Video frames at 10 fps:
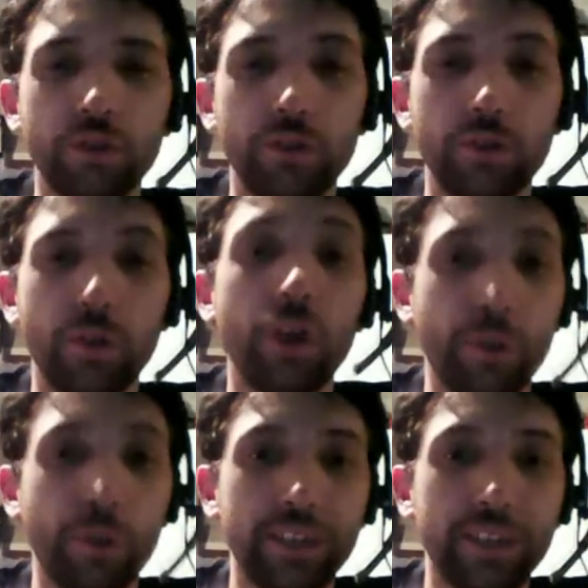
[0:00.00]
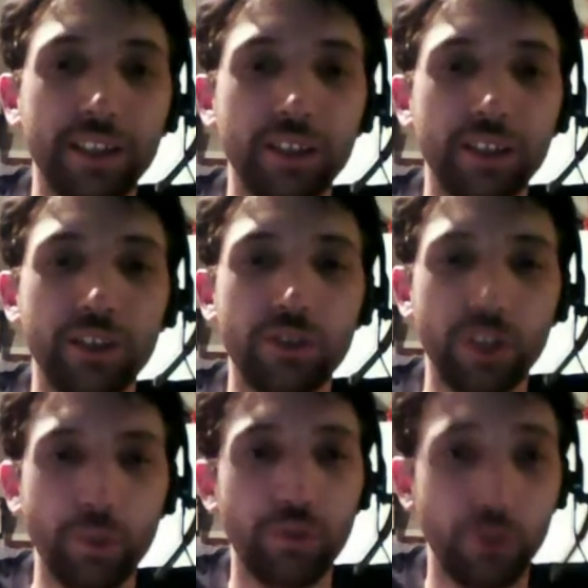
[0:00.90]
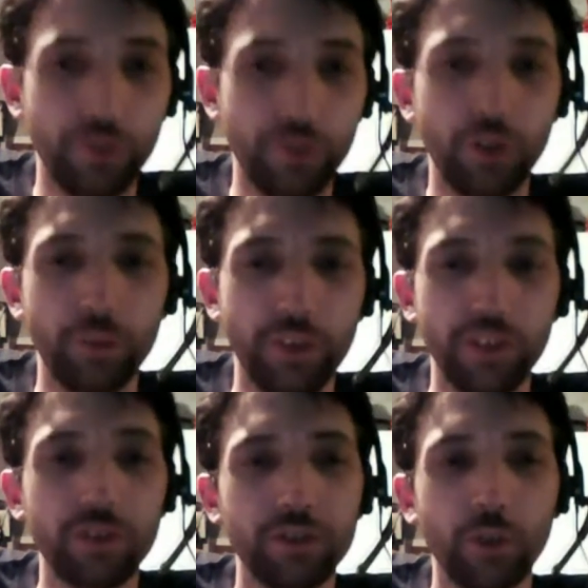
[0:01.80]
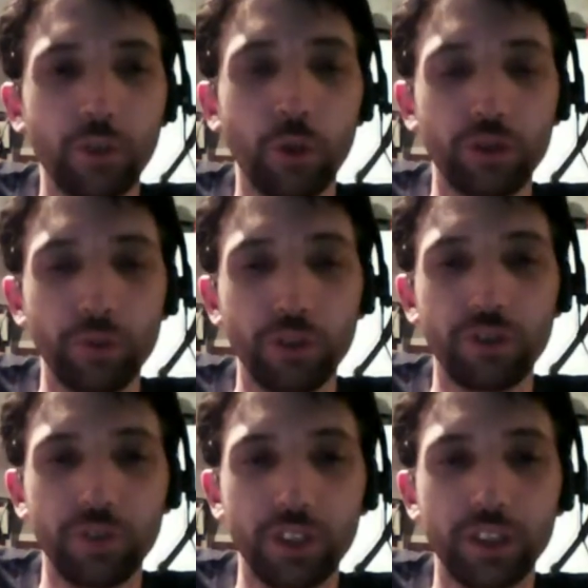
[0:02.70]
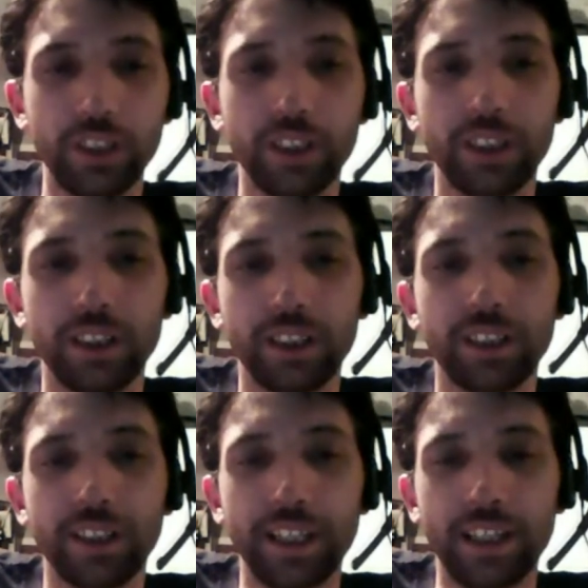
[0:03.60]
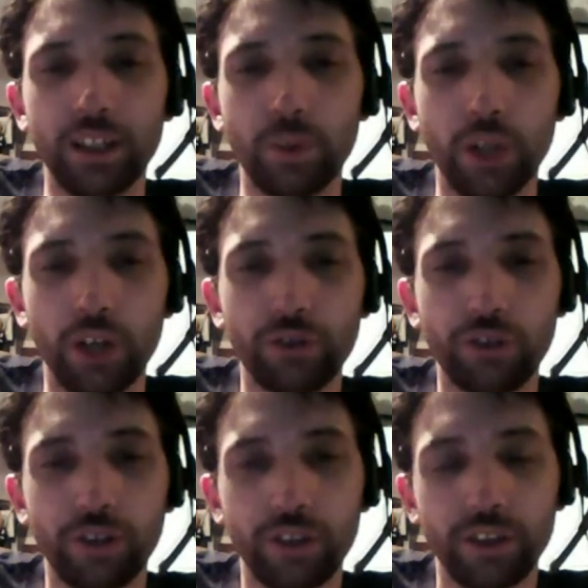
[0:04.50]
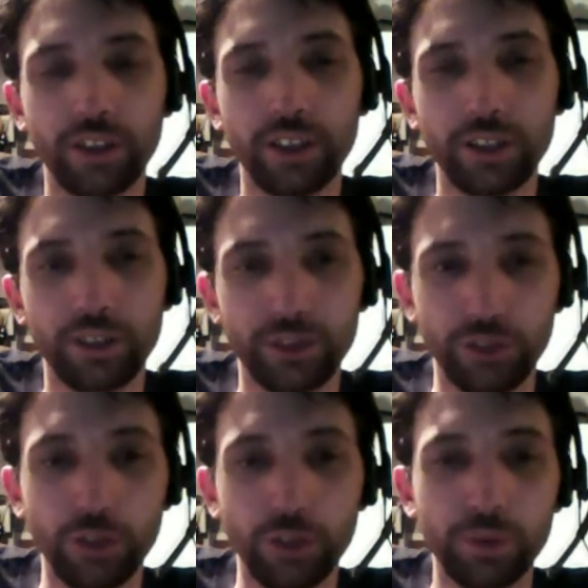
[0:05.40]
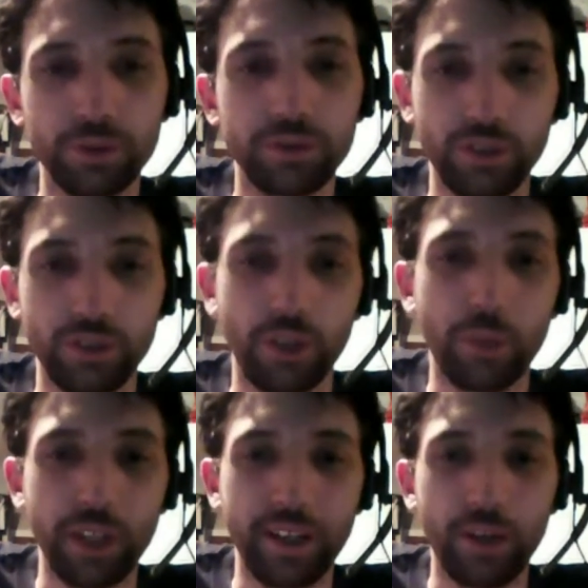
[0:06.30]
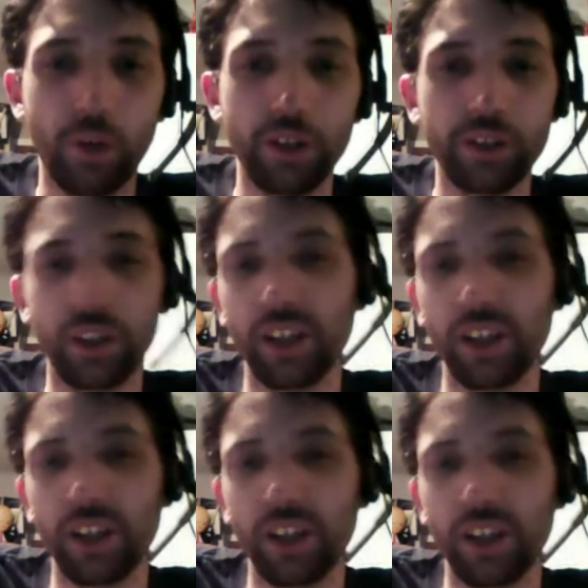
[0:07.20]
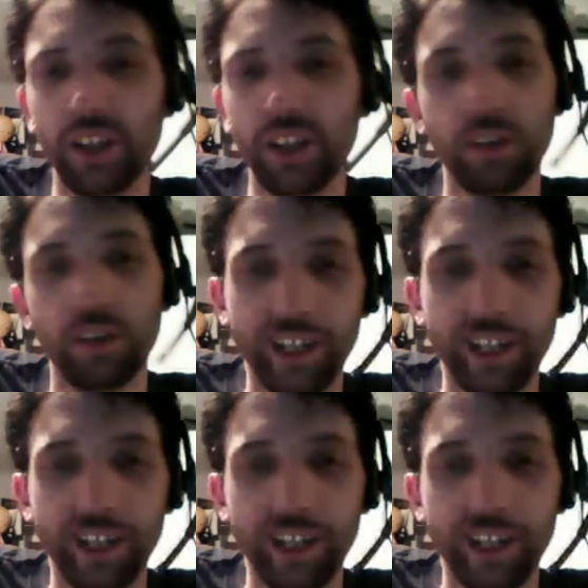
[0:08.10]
my other mates had it at the time before we formed this awesomeness of a Geeking It Up a Notch group. And I beat that one. And then I've never played